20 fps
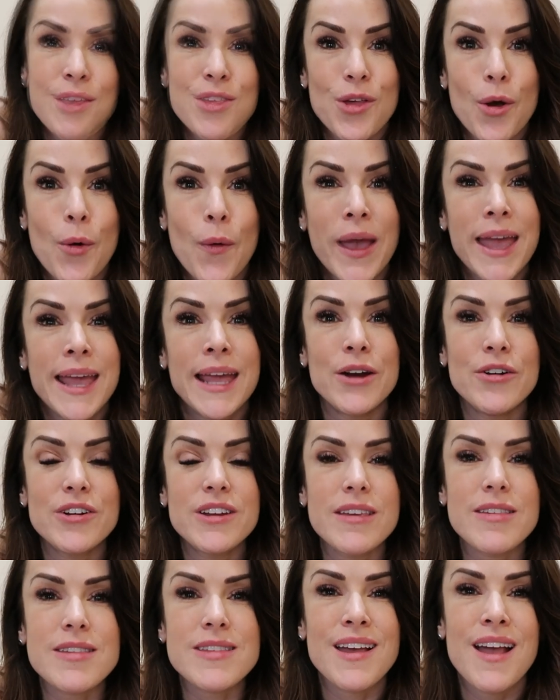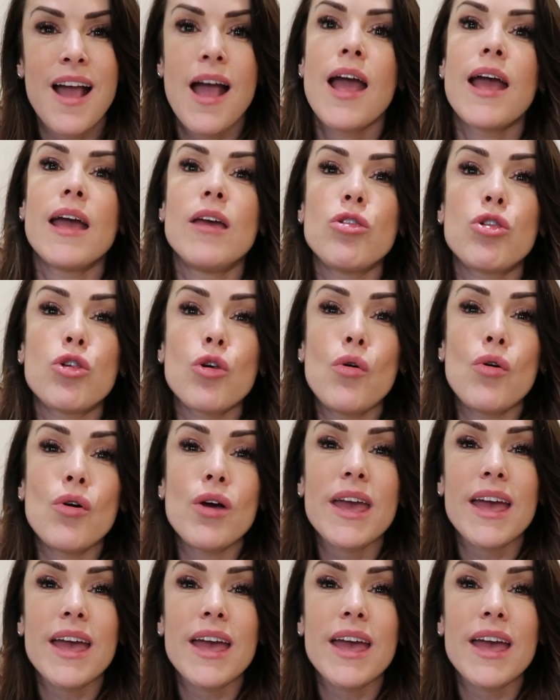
So here it is. Enjoy.